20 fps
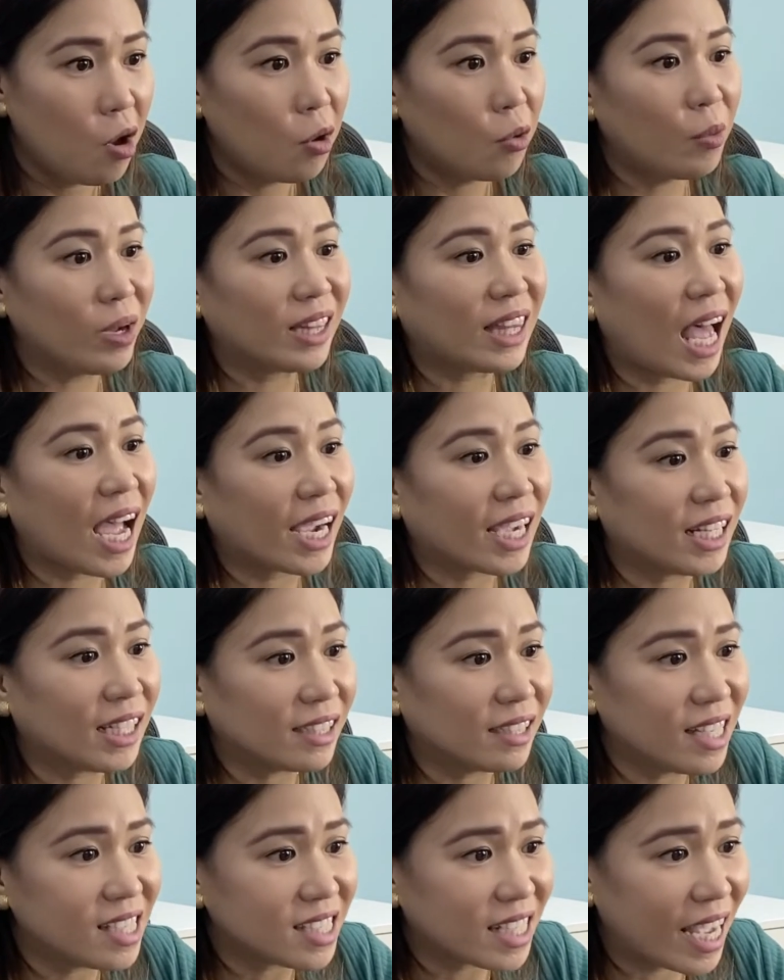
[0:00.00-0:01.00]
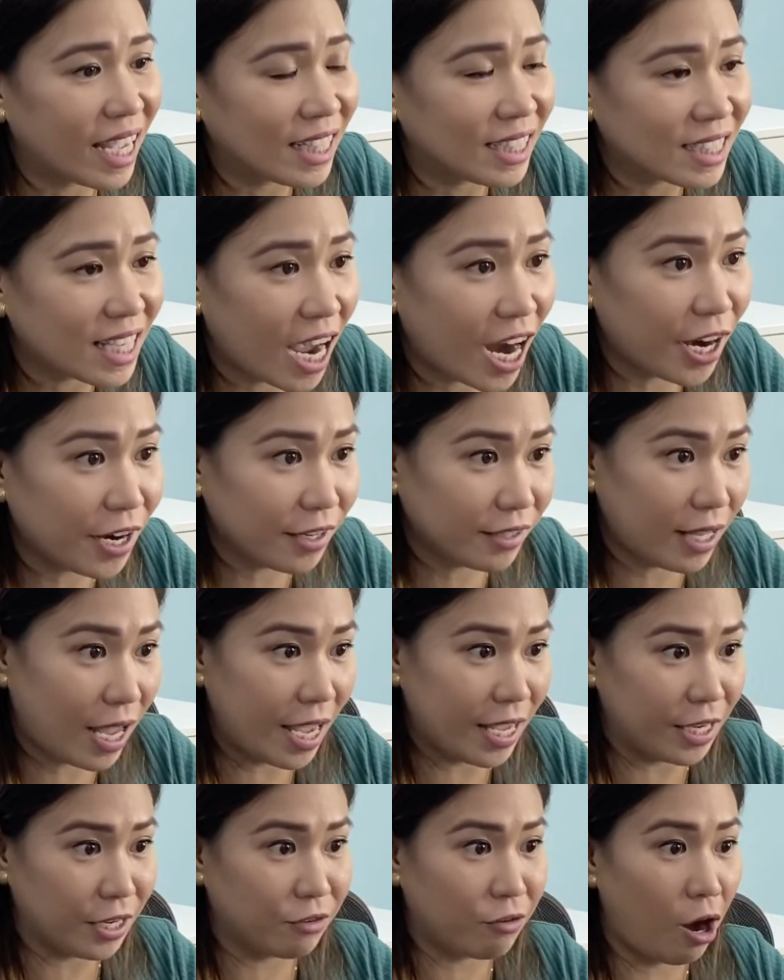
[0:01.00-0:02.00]
We tackled this entire
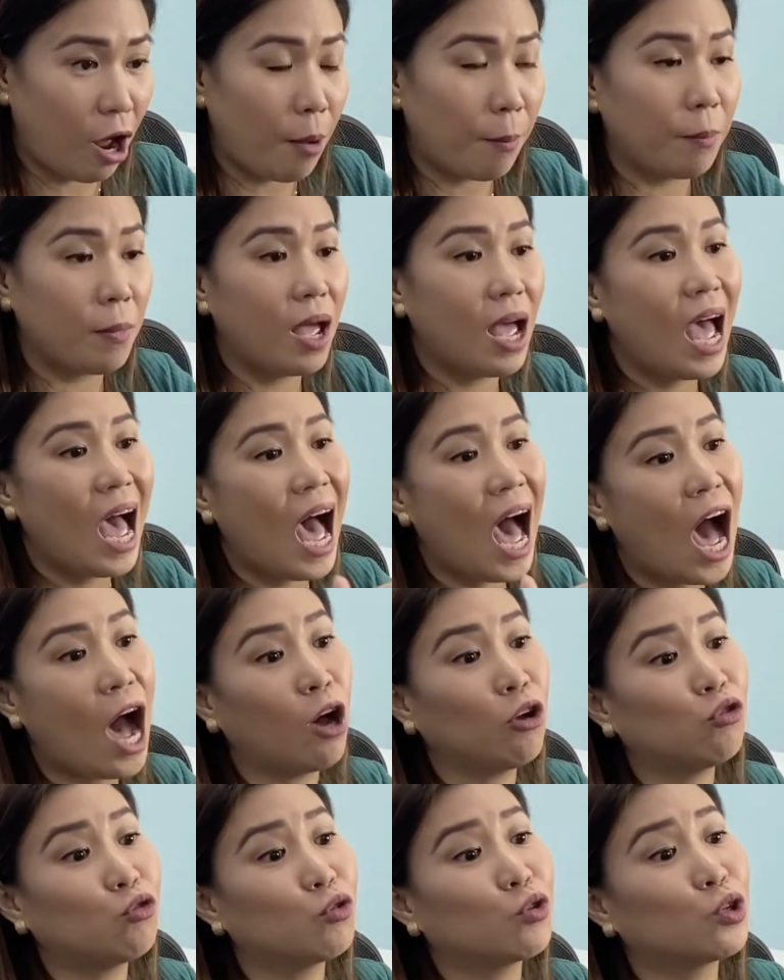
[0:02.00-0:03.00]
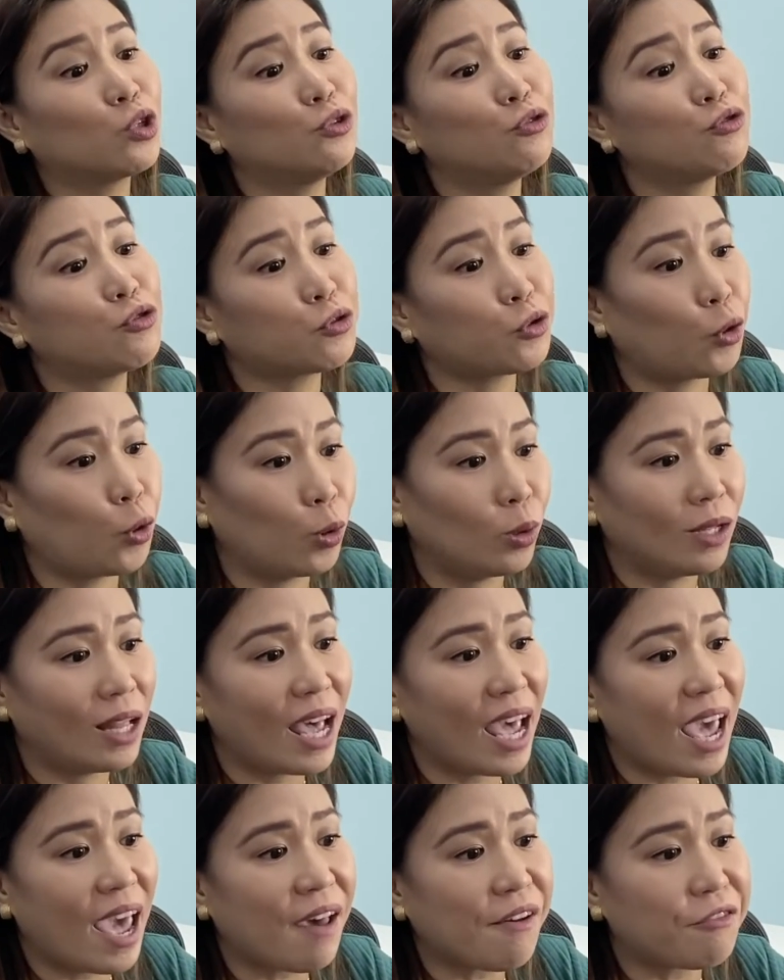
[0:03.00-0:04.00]
diagram, how to
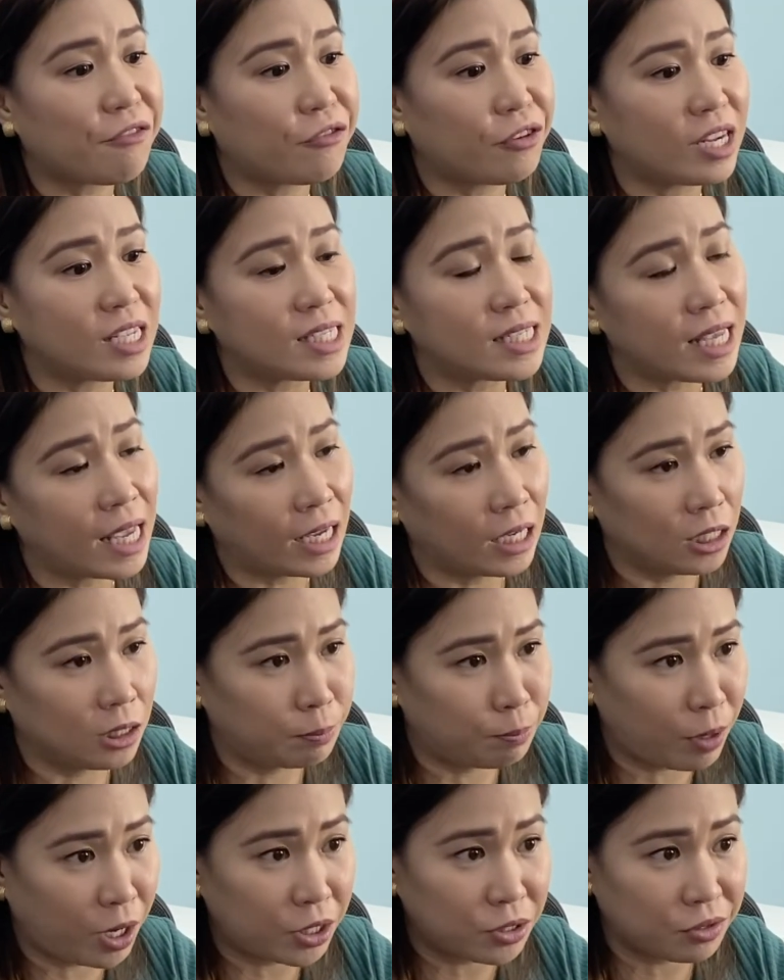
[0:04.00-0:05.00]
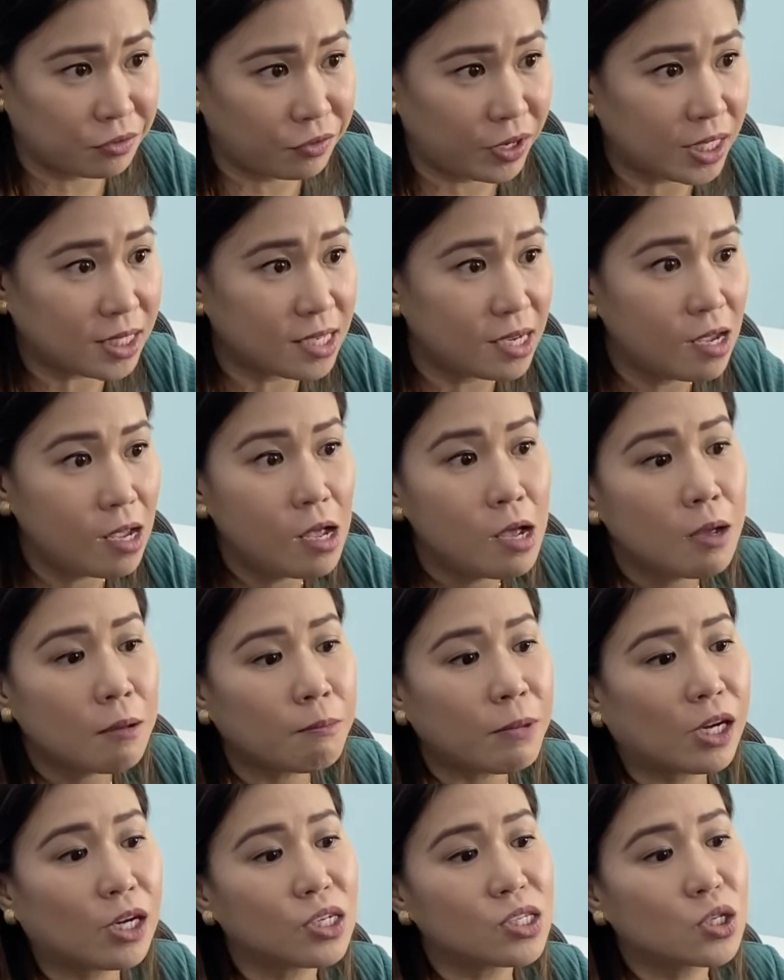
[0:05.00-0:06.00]
control every single part of it,
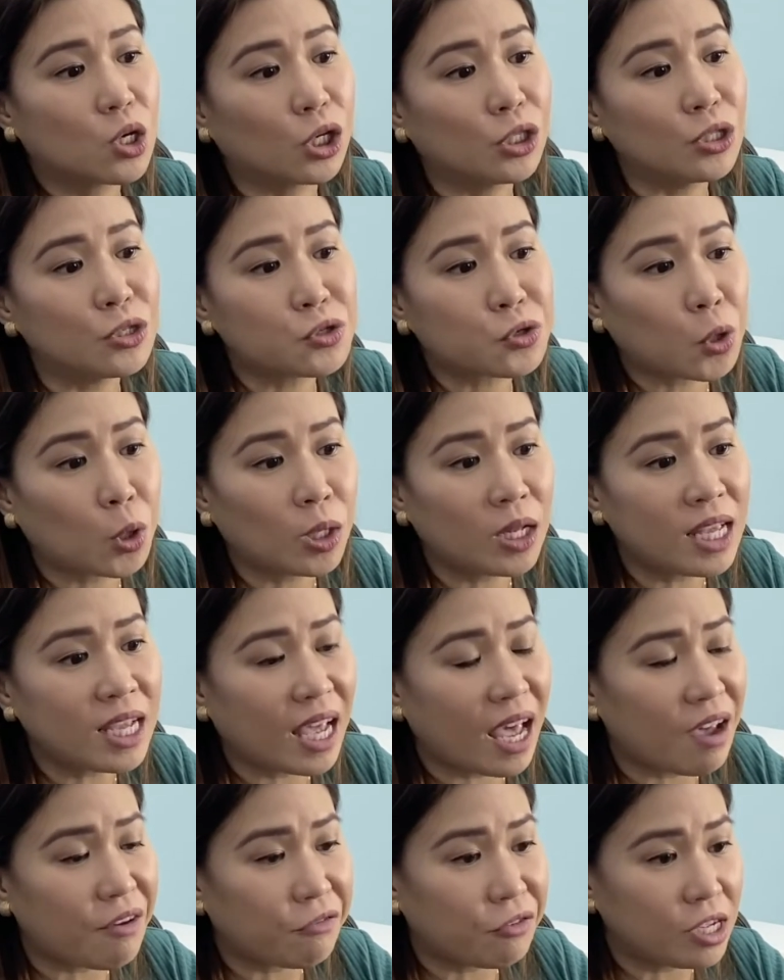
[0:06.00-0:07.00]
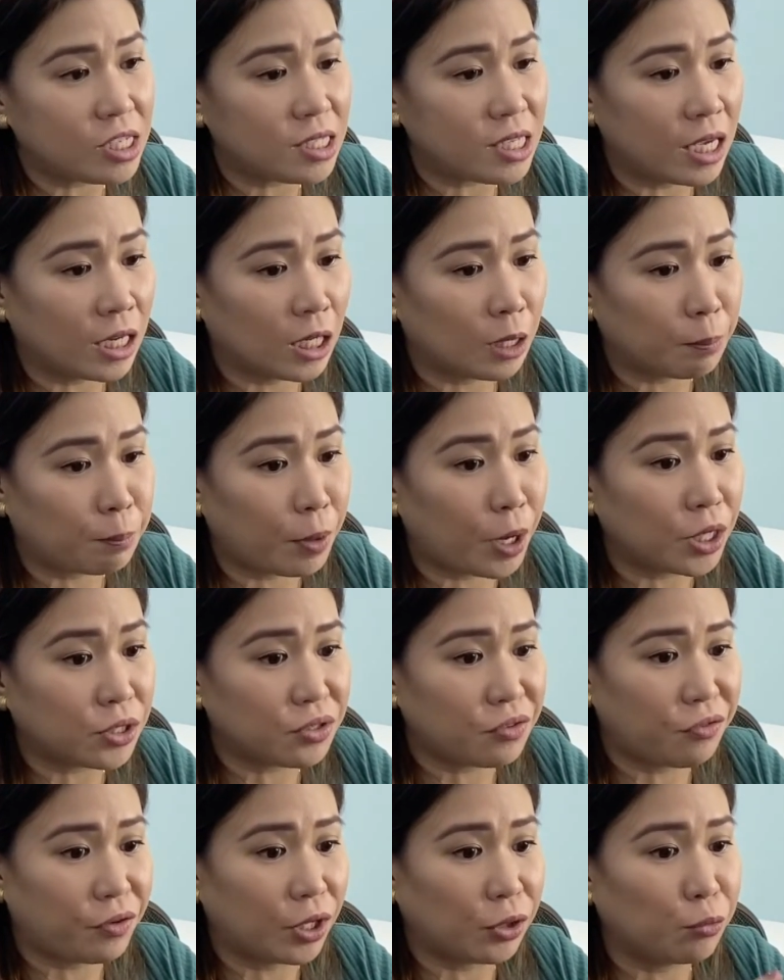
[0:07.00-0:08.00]
because controlling every single part
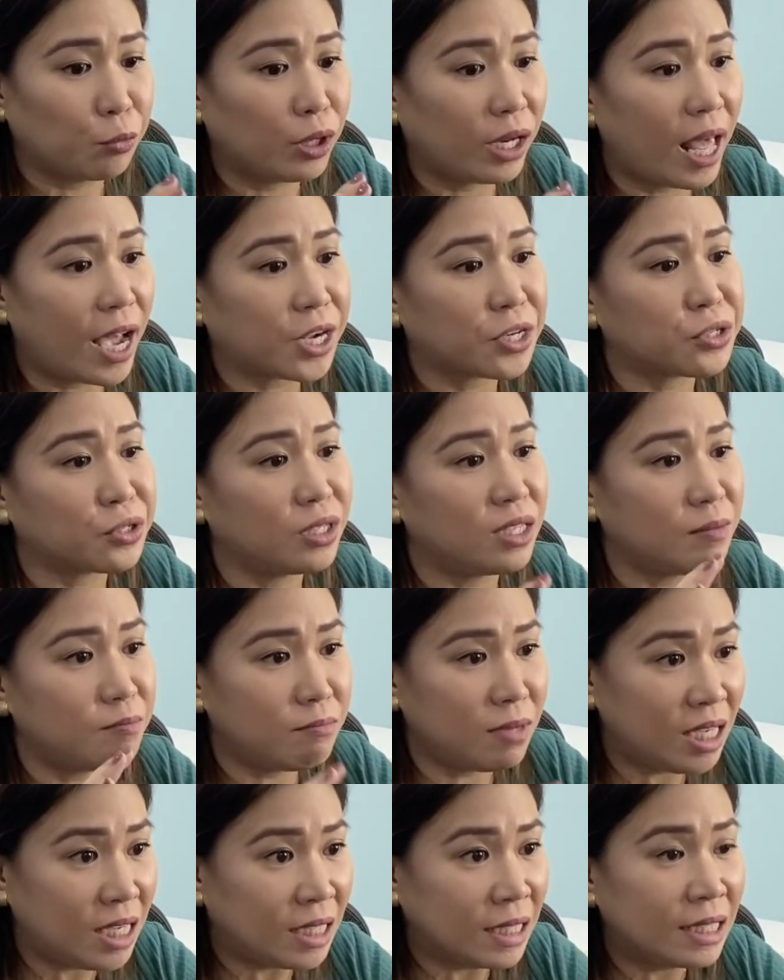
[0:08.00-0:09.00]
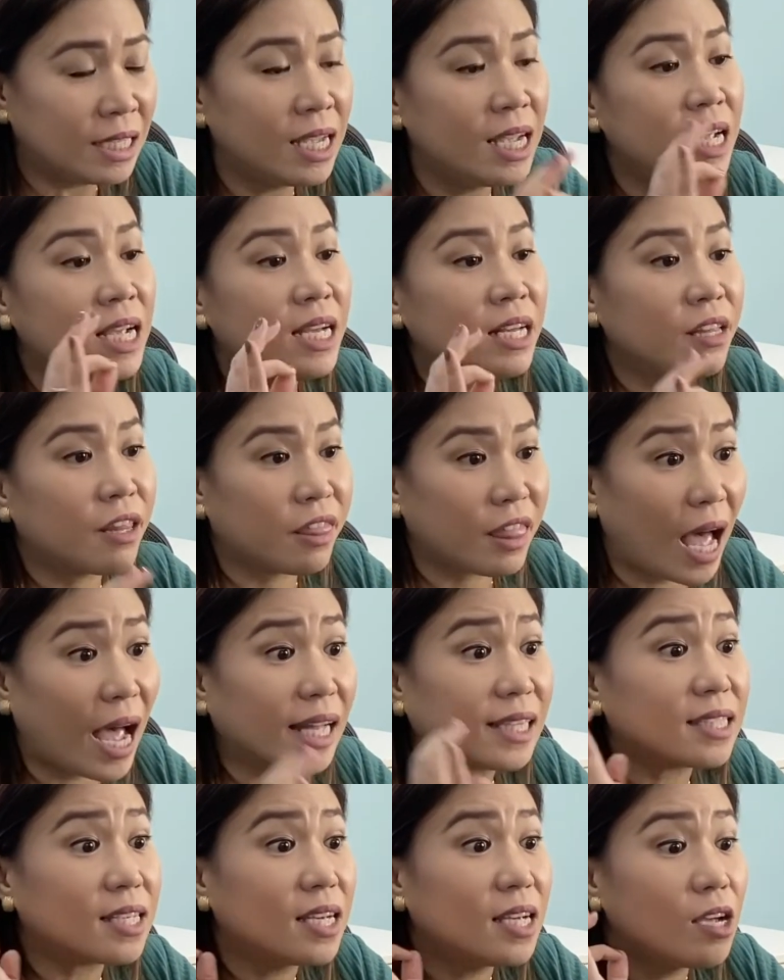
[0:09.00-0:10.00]
of it will actually mean
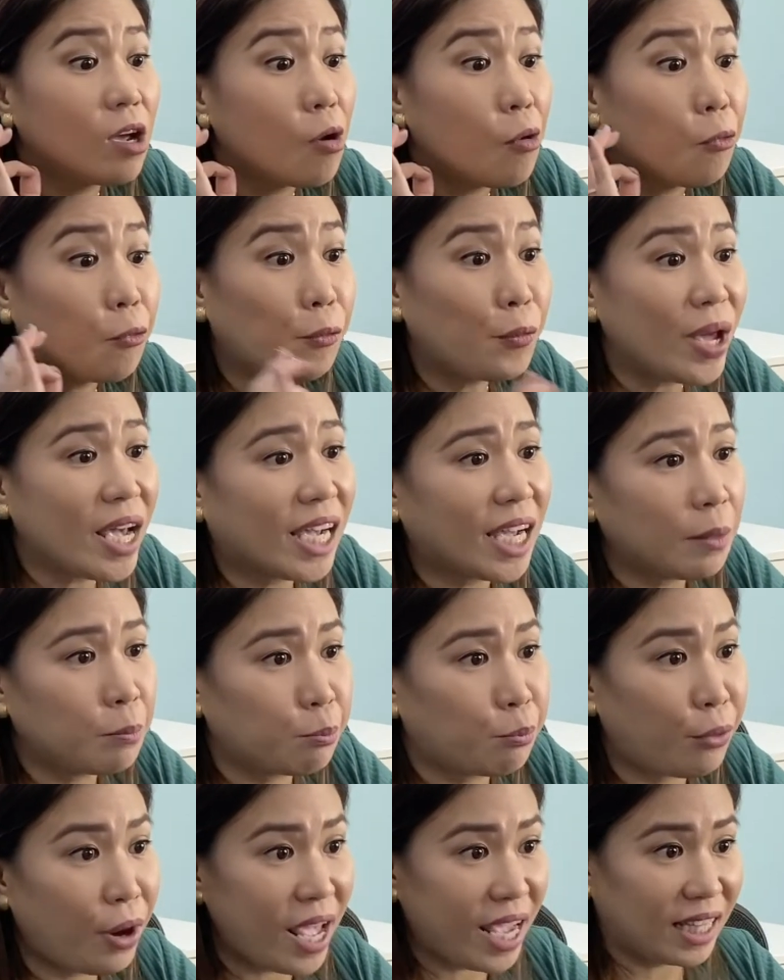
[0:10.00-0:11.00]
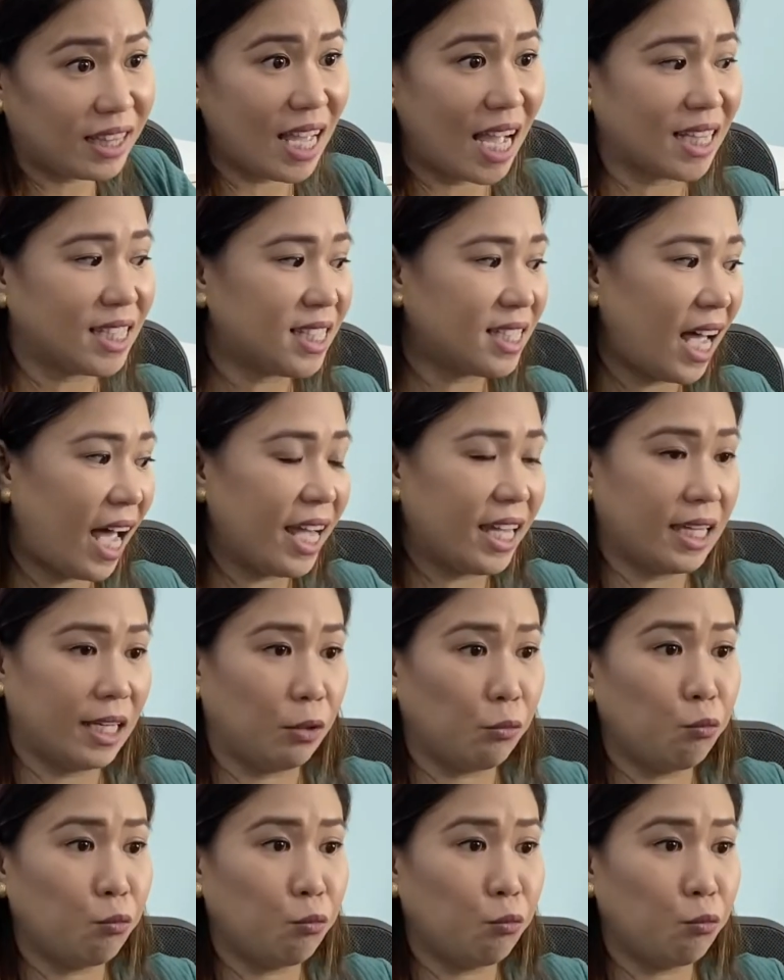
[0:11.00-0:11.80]
that we can break that cycle.